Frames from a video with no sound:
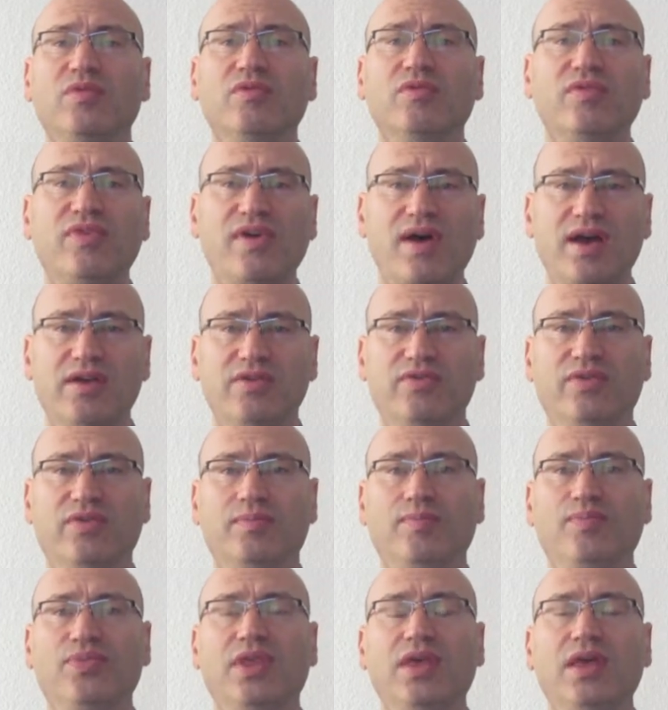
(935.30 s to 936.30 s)
5.
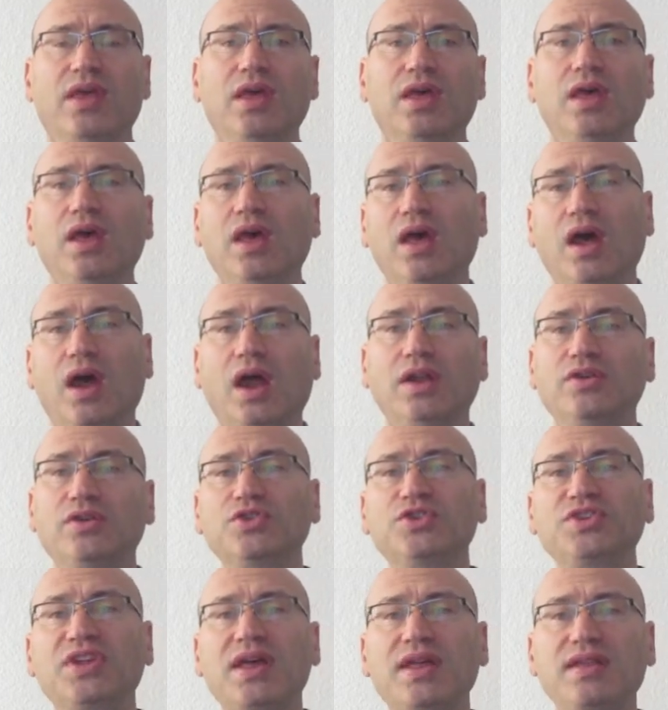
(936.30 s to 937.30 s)

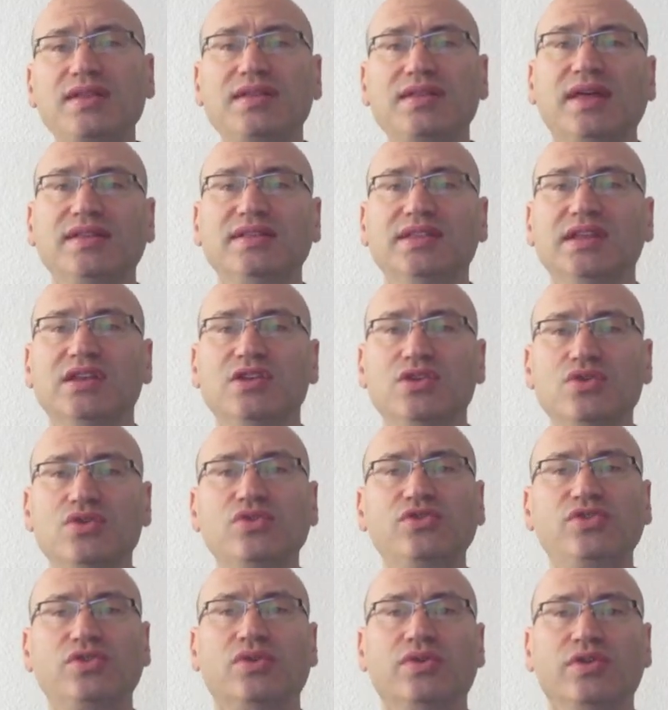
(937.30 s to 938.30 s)
Understand that the
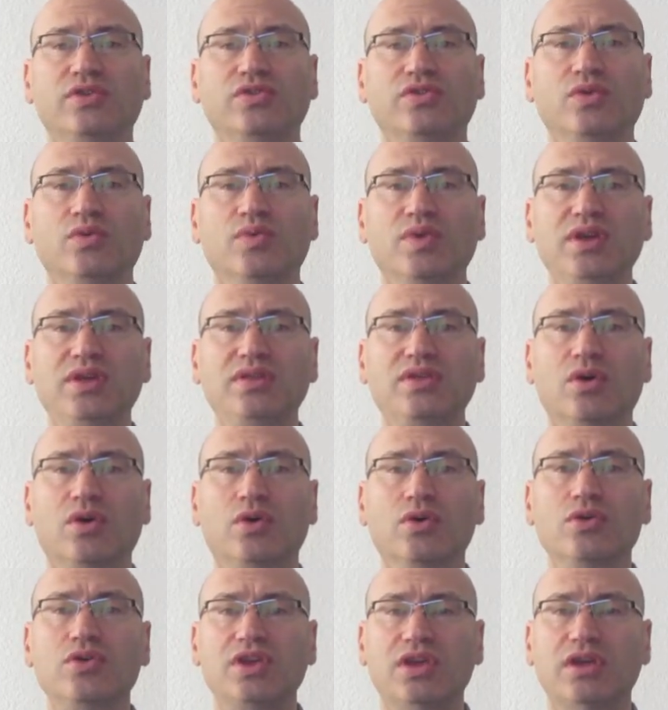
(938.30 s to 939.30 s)
news stories you read
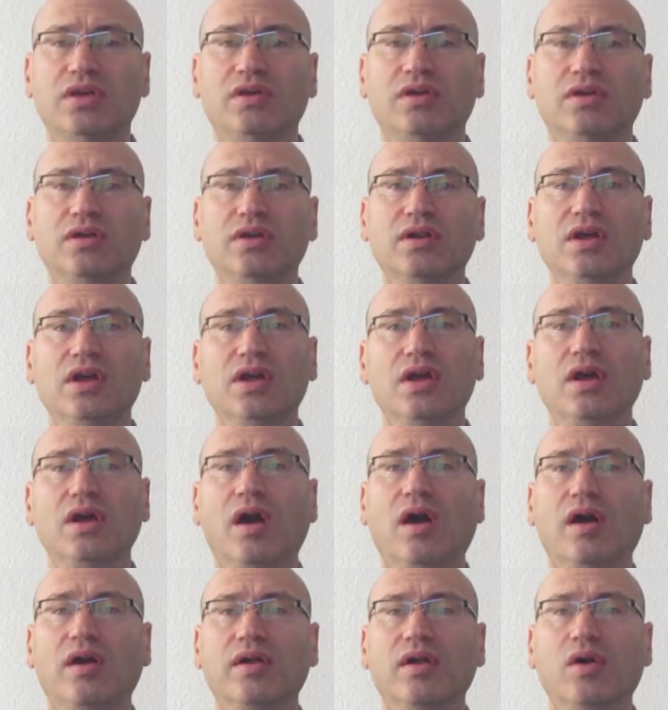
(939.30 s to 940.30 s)
or hear
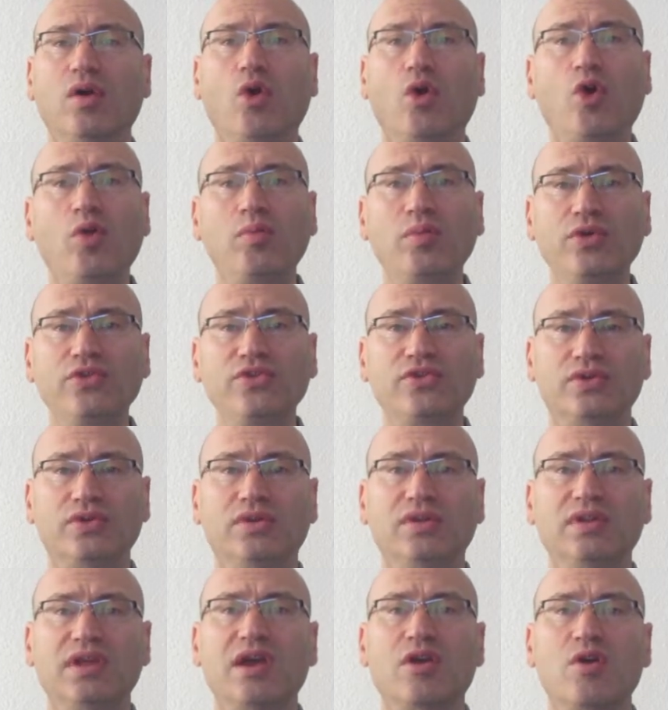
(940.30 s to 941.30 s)
are almost
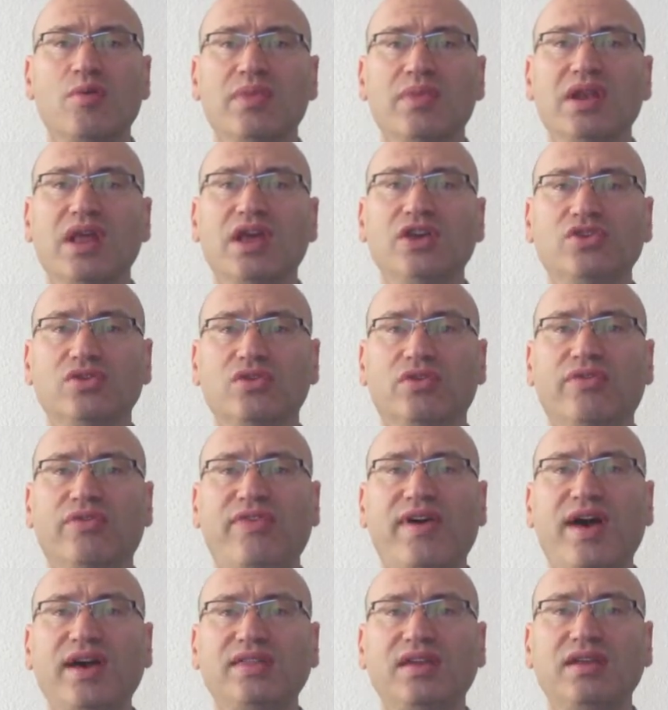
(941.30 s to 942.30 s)
certainly a combination of
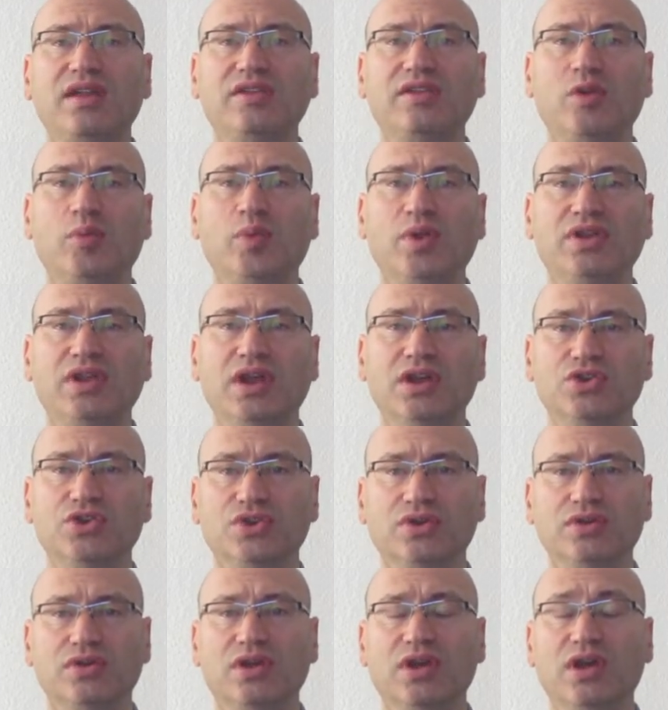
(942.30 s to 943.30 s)
fact and
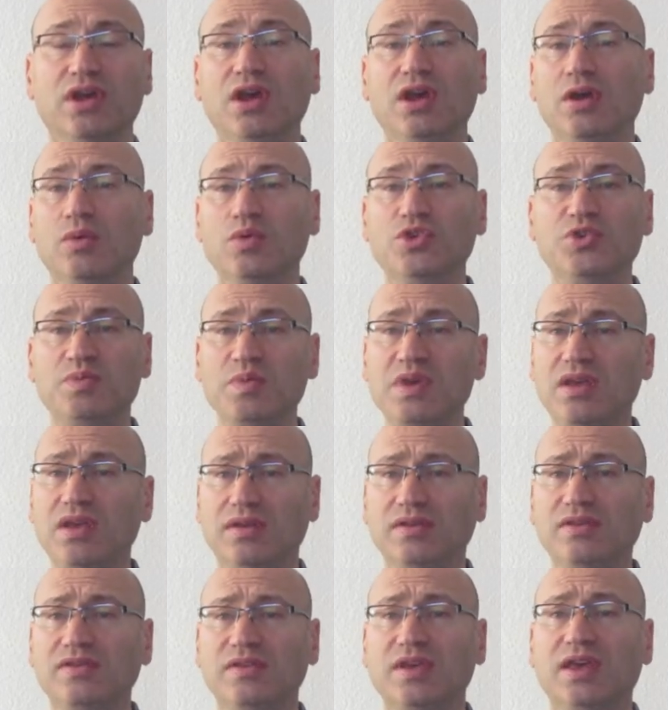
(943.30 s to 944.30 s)
interpretation, which
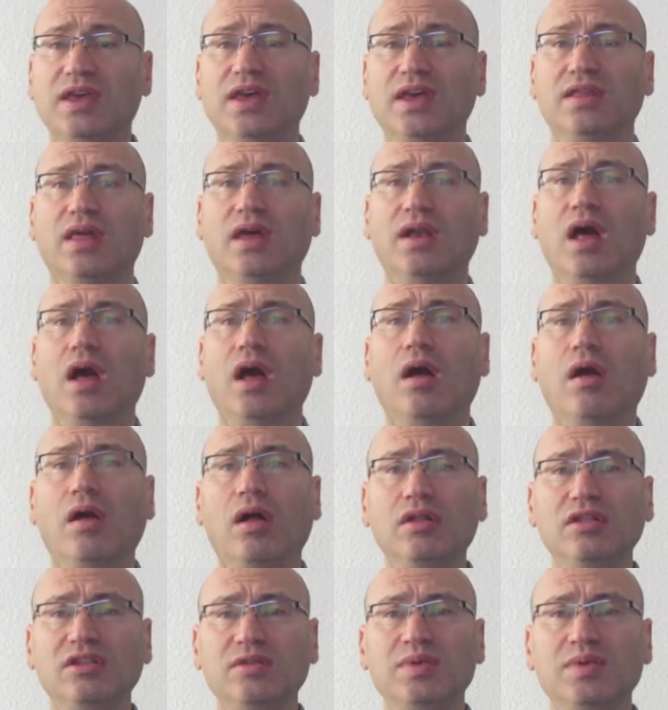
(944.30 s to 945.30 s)
means that
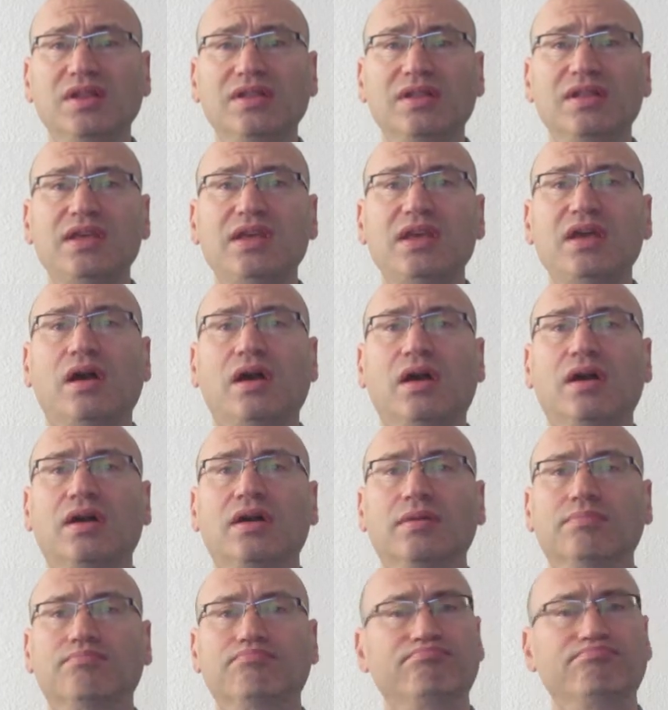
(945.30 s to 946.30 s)
ultimately
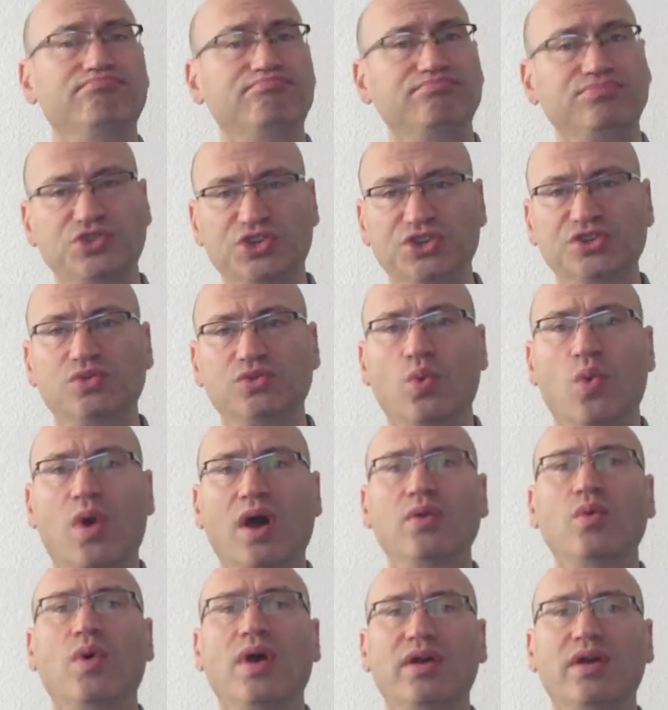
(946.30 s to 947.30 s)
are just
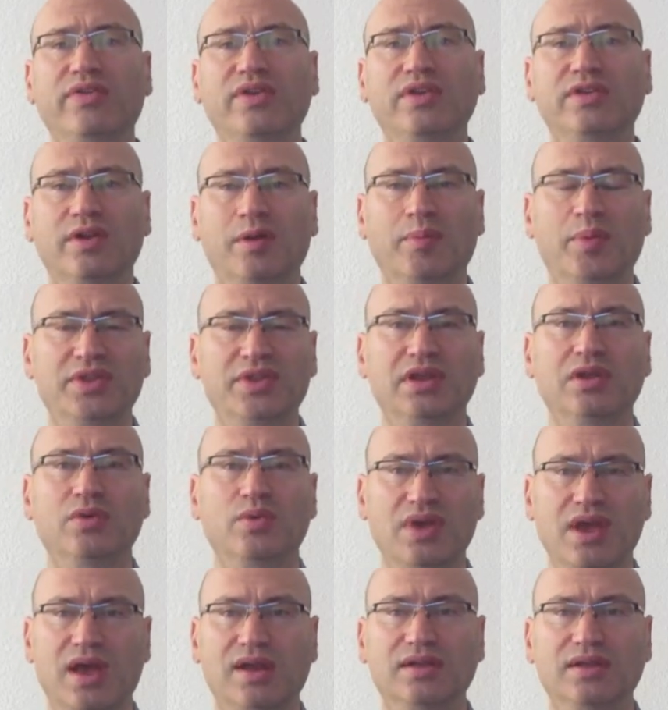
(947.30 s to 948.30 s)
one way of interpreting
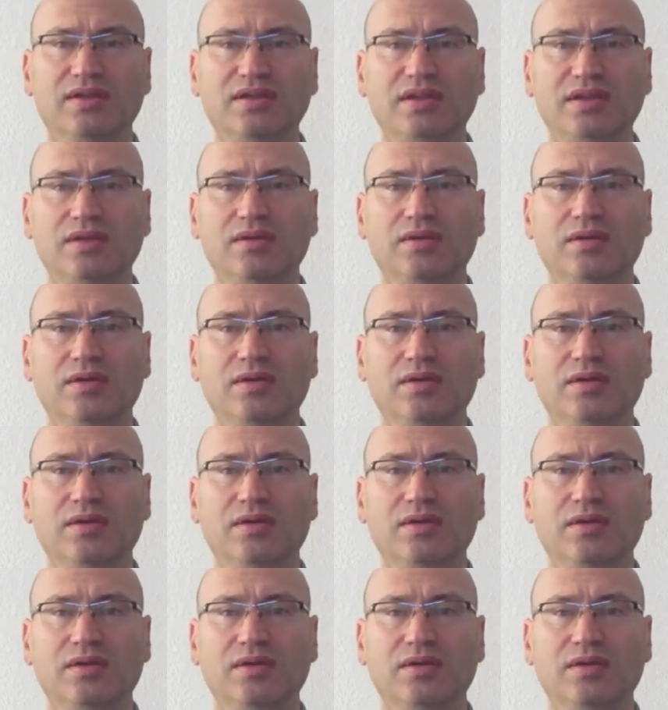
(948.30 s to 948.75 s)
reality.